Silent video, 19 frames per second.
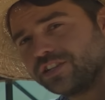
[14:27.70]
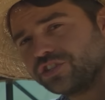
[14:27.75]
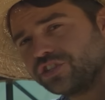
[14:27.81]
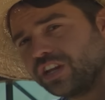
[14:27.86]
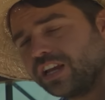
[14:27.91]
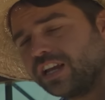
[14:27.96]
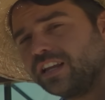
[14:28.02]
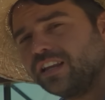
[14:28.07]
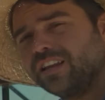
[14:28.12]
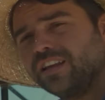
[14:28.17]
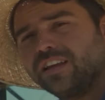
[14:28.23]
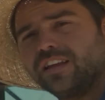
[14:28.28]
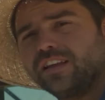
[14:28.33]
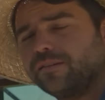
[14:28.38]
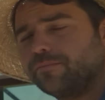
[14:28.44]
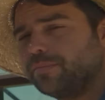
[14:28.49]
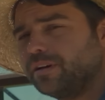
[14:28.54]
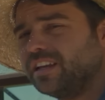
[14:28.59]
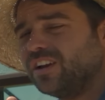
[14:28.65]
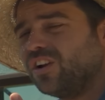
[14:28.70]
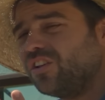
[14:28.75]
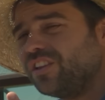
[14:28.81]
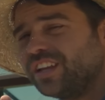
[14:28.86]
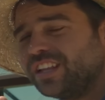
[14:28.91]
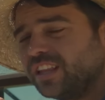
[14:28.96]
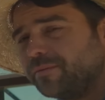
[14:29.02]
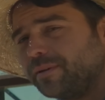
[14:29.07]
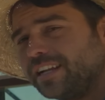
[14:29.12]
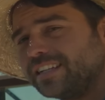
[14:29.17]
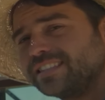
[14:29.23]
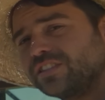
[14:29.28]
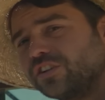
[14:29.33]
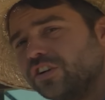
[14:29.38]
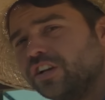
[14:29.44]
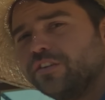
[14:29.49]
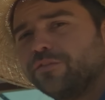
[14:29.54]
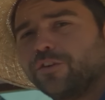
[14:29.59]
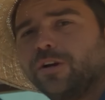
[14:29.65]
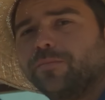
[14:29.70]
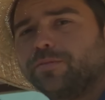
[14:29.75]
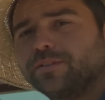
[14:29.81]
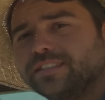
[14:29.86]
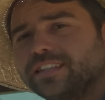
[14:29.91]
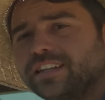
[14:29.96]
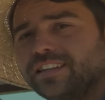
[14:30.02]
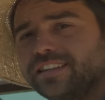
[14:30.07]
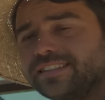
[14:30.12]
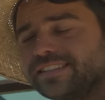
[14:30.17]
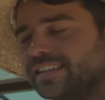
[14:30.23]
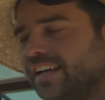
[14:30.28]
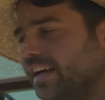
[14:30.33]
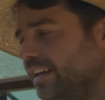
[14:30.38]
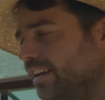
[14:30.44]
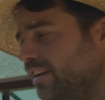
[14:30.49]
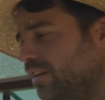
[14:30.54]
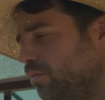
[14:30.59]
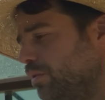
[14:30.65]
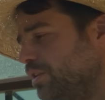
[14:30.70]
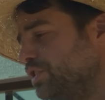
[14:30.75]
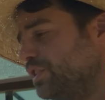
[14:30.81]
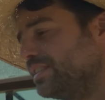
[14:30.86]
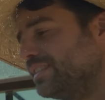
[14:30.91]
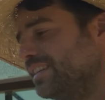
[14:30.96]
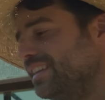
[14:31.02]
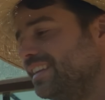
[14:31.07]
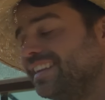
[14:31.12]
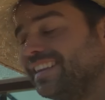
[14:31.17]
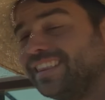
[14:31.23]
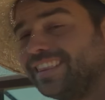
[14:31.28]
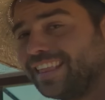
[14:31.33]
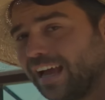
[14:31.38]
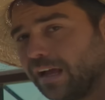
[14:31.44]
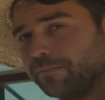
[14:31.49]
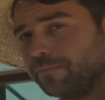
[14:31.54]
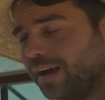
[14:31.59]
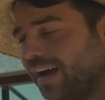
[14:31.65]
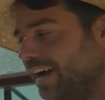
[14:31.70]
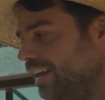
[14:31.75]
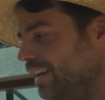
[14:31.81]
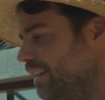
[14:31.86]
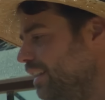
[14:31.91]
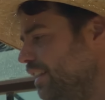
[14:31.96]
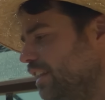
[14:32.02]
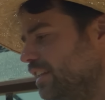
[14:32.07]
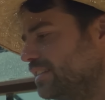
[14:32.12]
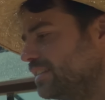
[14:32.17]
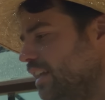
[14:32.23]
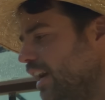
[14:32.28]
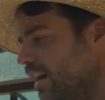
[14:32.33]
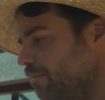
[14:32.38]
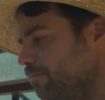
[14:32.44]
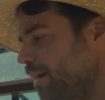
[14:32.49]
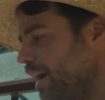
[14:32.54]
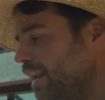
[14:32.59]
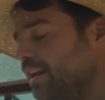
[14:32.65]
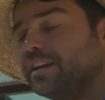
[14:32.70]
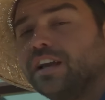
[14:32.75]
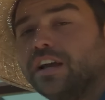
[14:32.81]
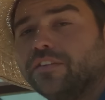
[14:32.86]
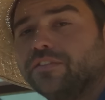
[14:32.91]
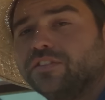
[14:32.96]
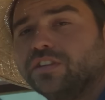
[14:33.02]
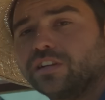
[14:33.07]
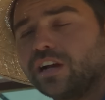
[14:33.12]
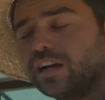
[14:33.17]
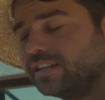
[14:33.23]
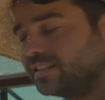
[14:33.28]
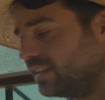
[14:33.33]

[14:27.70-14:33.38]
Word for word: shade, but it only eliminates thirty or forty percent of the sun, which isn't that bad. It's not bad enough to cause